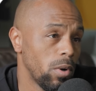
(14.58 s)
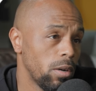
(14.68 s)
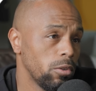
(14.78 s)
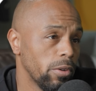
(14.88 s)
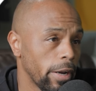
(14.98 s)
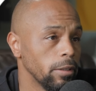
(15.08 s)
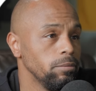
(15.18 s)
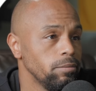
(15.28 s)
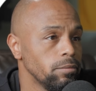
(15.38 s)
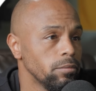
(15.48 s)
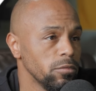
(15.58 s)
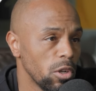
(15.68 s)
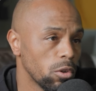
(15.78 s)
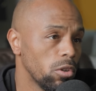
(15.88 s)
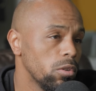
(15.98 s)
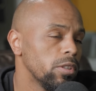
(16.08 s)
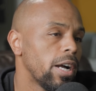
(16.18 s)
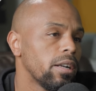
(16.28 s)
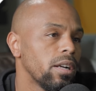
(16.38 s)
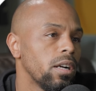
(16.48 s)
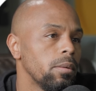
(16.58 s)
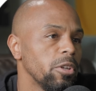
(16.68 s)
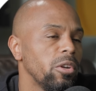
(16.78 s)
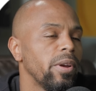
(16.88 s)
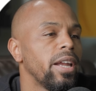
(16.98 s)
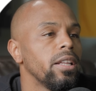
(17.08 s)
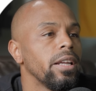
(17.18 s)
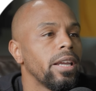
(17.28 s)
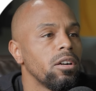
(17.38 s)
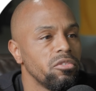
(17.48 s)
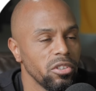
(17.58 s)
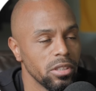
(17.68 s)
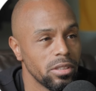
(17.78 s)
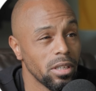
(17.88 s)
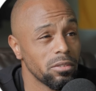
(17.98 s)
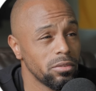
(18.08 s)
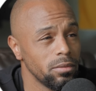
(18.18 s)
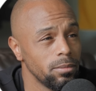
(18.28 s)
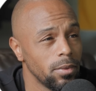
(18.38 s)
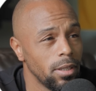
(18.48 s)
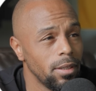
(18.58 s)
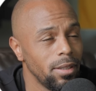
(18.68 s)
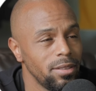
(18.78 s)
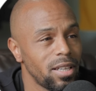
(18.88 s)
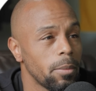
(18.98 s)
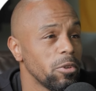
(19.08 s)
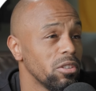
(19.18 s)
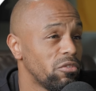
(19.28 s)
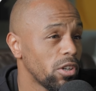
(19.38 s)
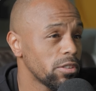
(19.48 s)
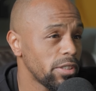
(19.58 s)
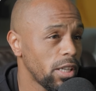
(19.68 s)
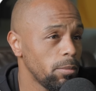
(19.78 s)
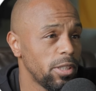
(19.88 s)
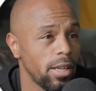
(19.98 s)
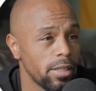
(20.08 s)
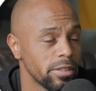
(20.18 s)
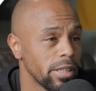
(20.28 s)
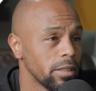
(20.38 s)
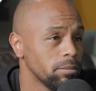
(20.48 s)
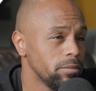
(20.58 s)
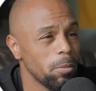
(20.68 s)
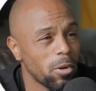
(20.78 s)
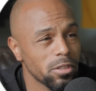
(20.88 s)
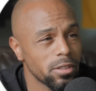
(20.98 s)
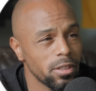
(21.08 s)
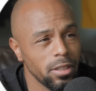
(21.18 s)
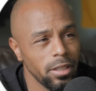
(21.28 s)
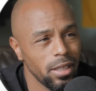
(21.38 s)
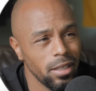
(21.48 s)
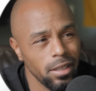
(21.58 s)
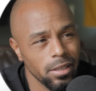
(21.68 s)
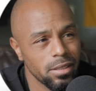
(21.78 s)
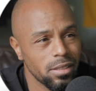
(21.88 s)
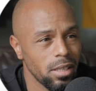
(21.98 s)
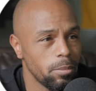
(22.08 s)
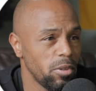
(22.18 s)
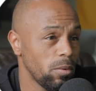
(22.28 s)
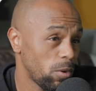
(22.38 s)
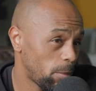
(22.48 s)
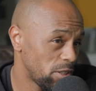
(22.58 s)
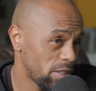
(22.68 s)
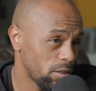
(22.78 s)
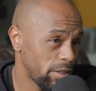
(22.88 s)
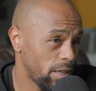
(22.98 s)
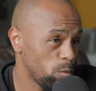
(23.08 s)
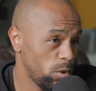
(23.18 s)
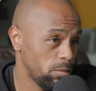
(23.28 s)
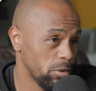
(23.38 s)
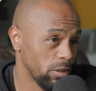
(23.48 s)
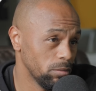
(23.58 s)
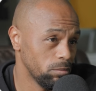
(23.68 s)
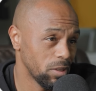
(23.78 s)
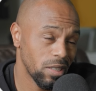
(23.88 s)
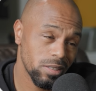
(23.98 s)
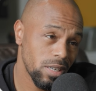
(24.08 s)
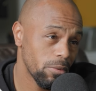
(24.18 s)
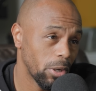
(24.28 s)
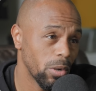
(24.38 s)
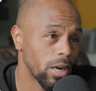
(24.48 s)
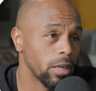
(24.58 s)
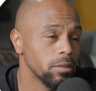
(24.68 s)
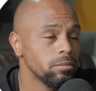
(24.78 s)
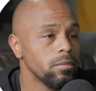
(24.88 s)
Well, great. Go to google.com and create an account for yourself. Type in your first name and last name. Me personally, I like to type in what my channel name will be, but that's not required.